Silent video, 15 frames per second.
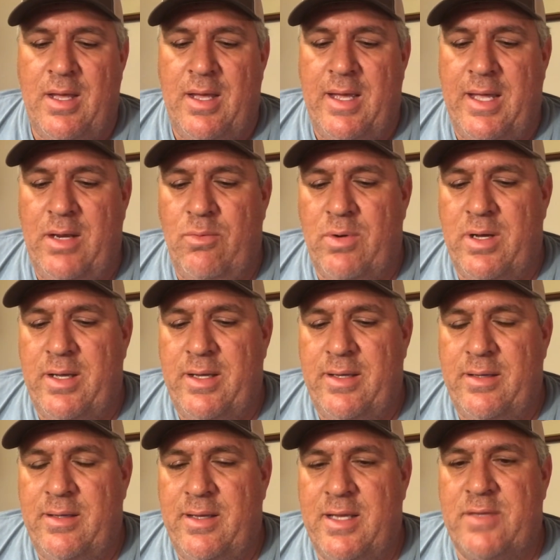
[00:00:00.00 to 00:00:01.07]
anyway,
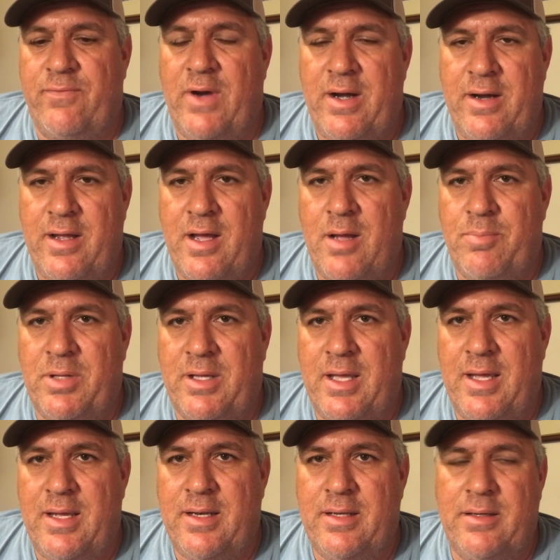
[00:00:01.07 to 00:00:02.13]
it's very
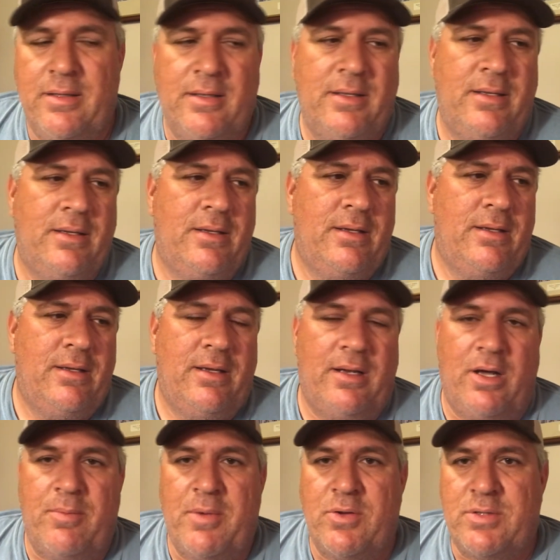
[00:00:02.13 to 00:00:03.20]
complicated. It
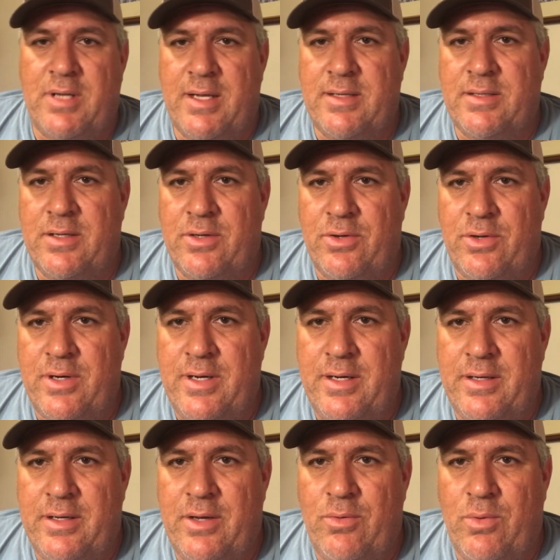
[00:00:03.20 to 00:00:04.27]
almost takes a degree
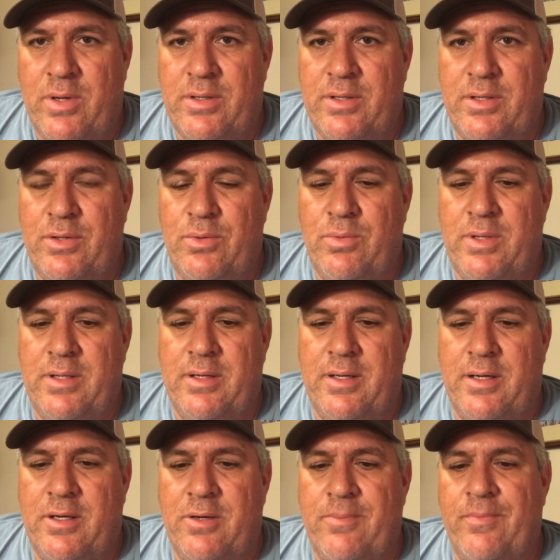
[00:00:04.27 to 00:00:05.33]
to know what to do with it
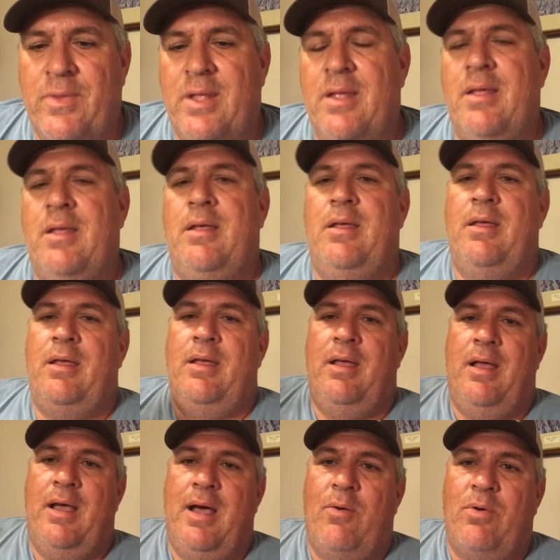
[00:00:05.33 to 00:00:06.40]
all.
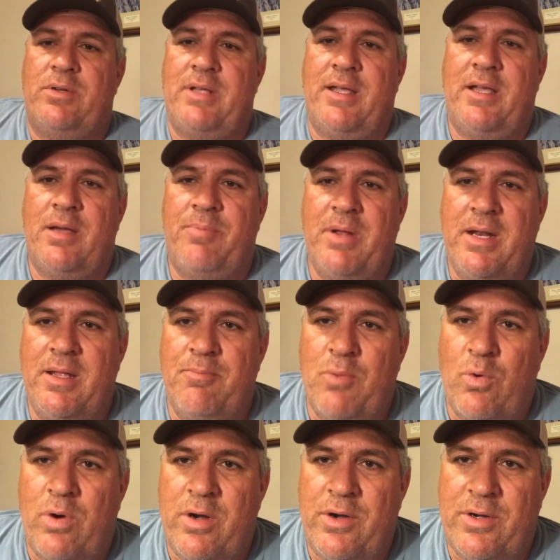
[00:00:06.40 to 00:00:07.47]
I won't take up any
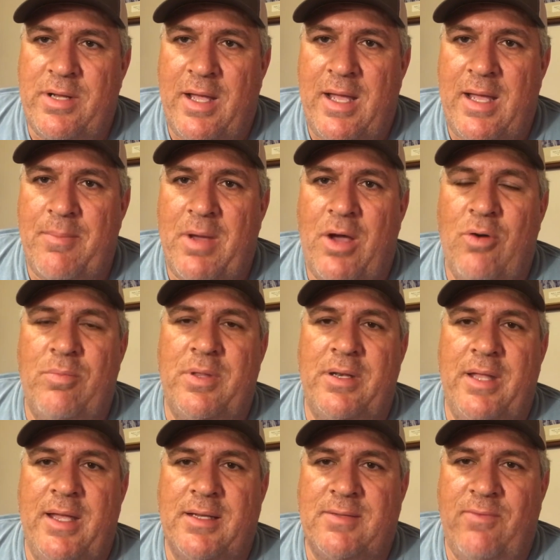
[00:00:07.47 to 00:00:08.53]
more of your time. I hope the
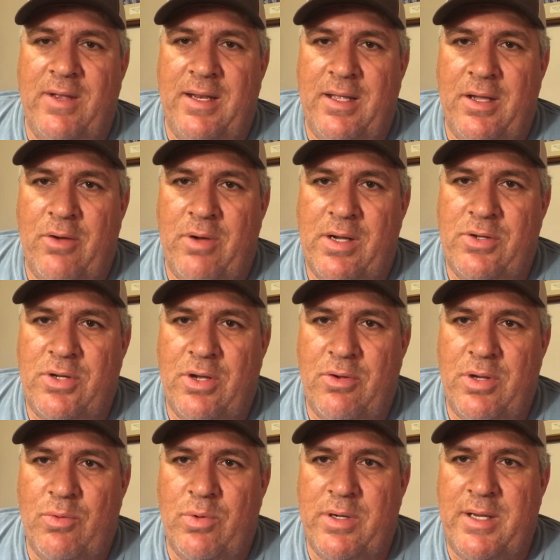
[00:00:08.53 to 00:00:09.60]
next video I show
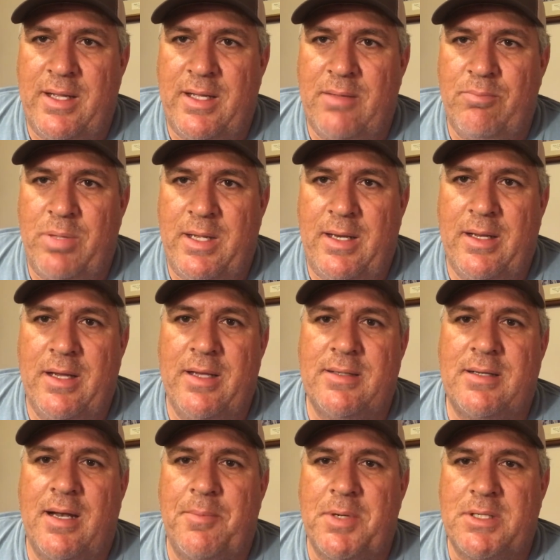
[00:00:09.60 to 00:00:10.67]
you, we're digging peanuts
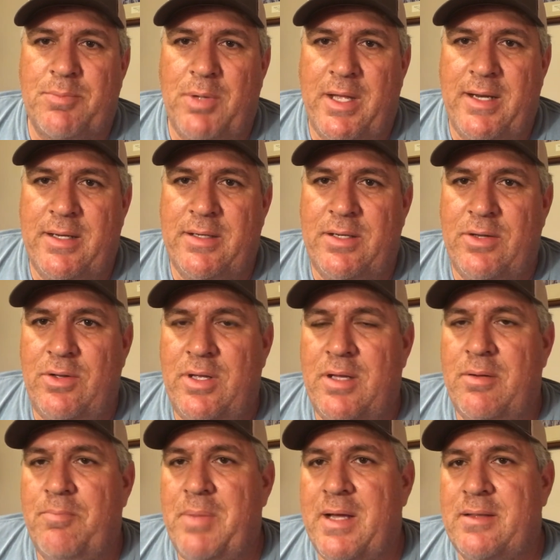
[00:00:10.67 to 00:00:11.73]
and I'm explaining to you
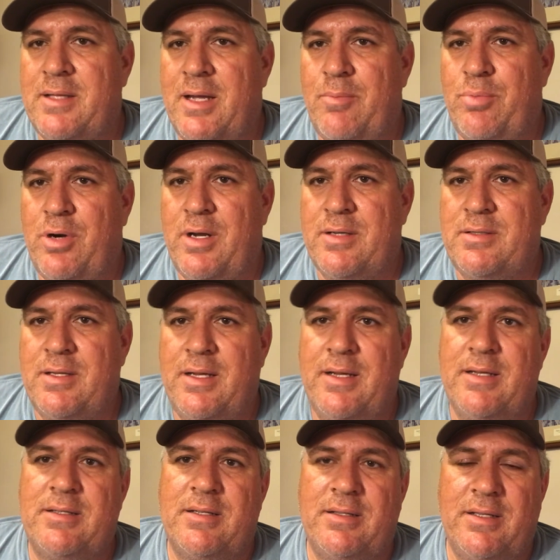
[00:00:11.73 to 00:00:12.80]
about that
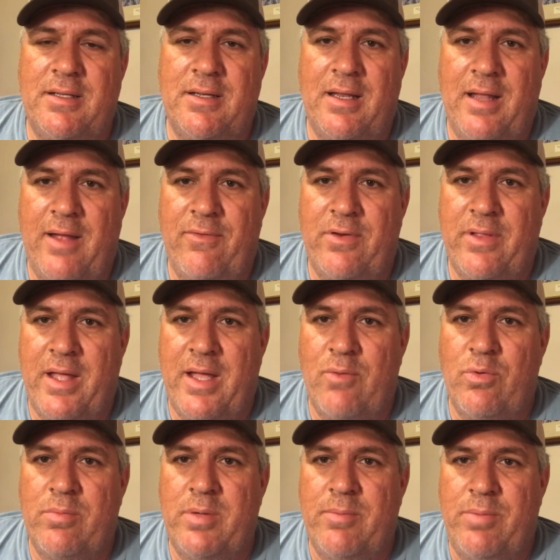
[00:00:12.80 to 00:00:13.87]
process, and then after that
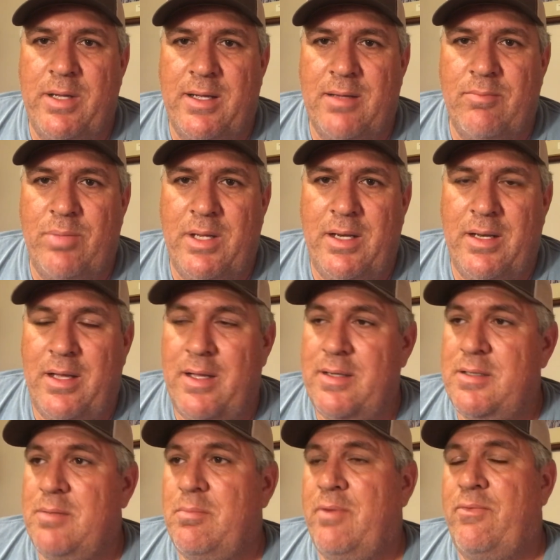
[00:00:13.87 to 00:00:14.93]
we'll be picking
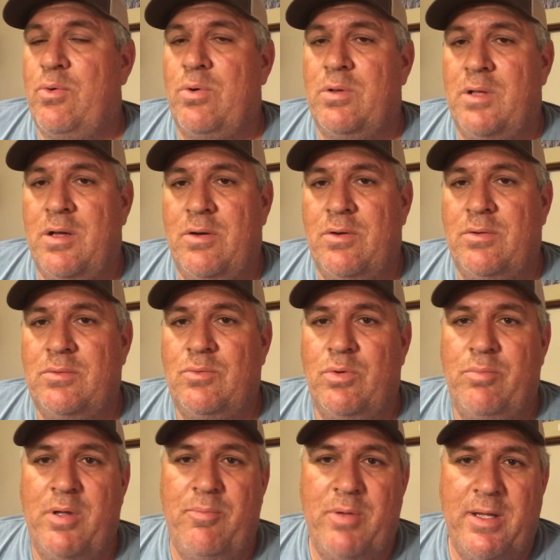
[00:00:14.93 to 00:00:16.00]
peanuts, and before long we'll
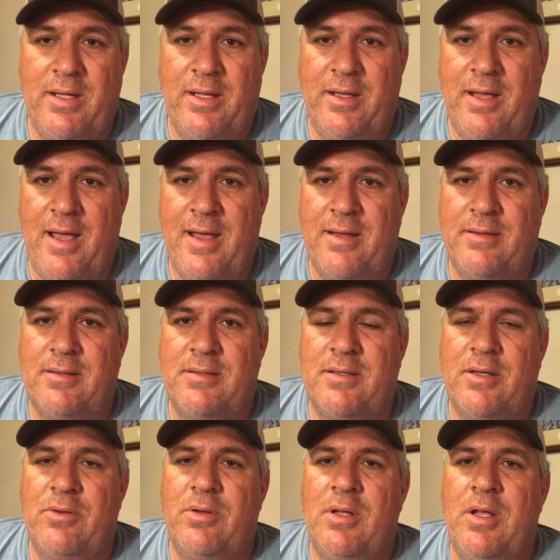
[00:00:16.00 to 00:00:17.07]
be picking cotton.
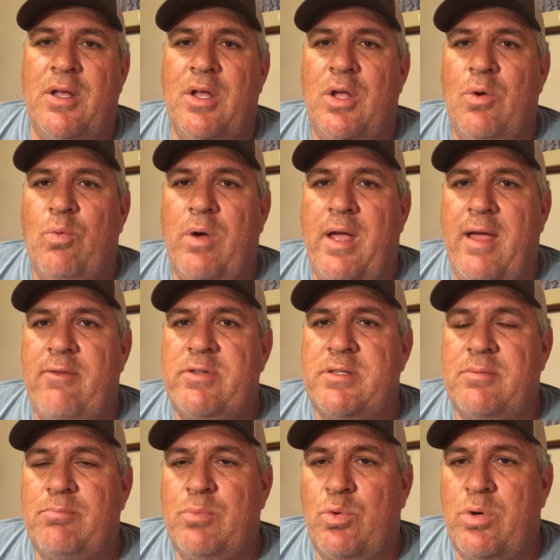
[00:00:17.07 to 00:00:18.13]
So we have
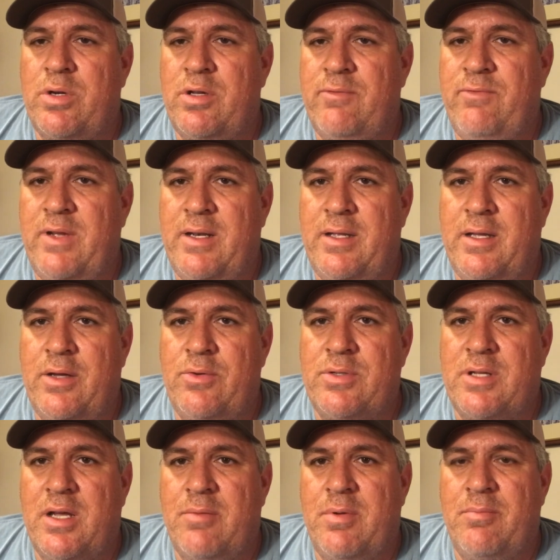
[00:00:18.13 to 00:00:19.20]
some more good videos
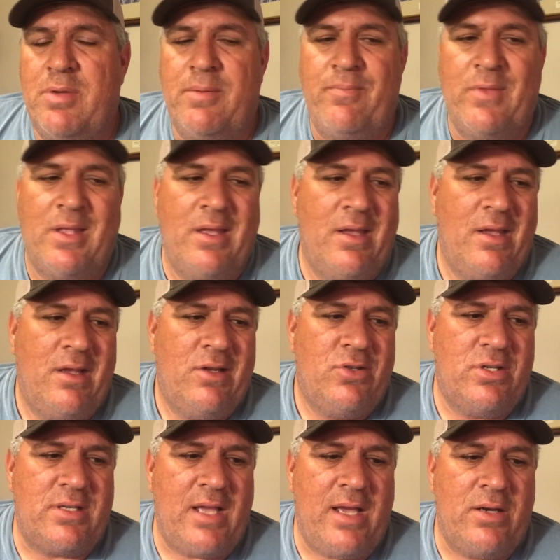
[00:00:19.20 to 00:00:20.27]
coming, but
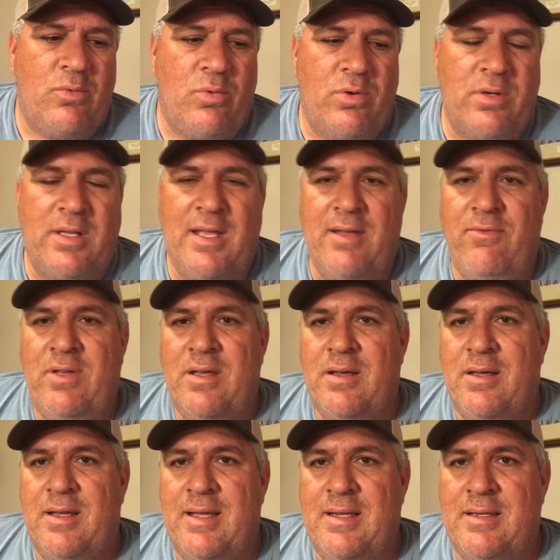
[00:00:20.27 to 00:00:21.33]
just kind of want to give you
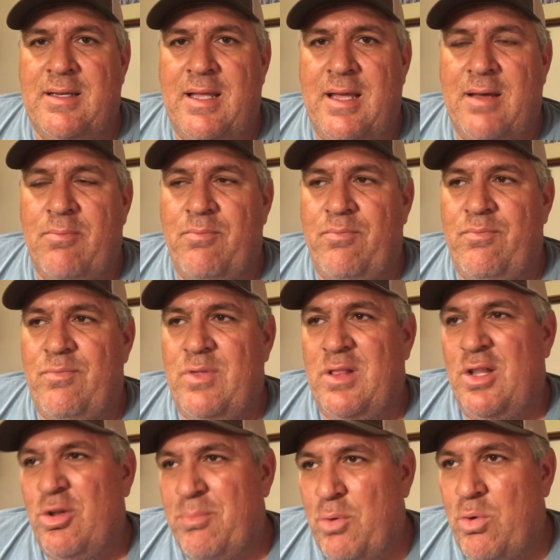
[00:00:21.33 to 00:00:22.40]
a
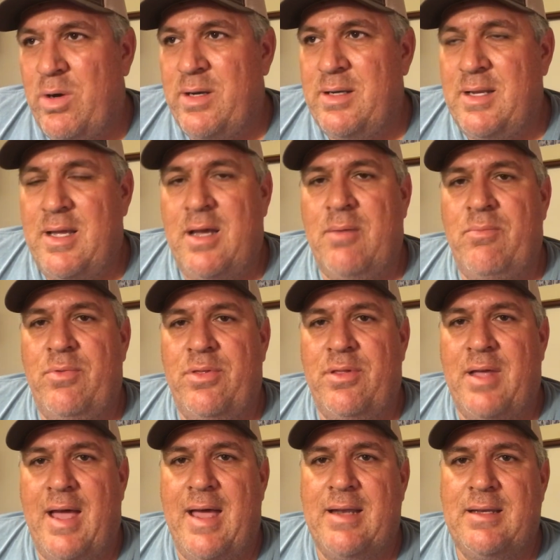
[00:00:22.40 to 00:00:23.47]
little more in-depth
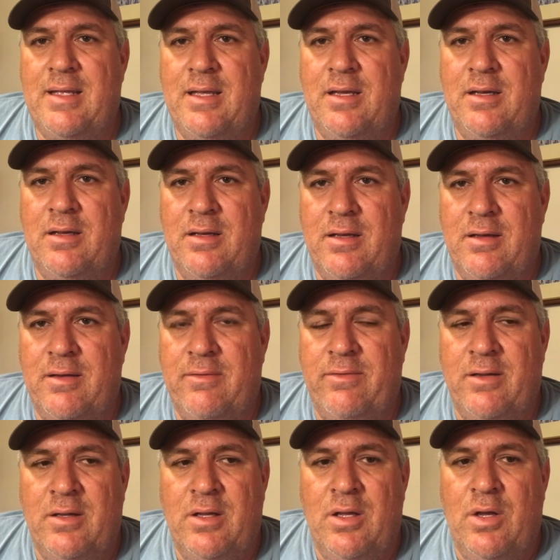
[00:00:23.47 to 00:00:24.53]
idea of
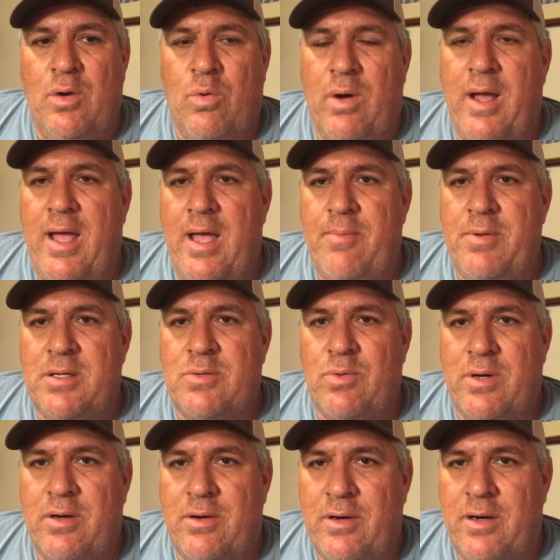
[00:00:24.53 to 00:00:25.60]
what happens when
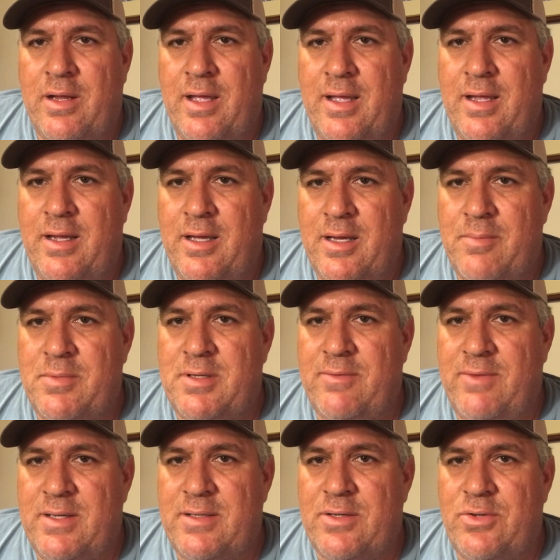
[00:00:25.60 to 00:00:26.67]
a hurricane comes to
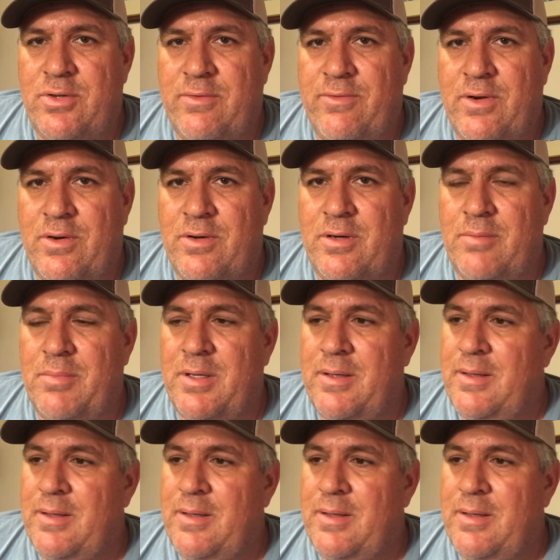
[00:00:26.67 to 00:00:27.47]
visit your farm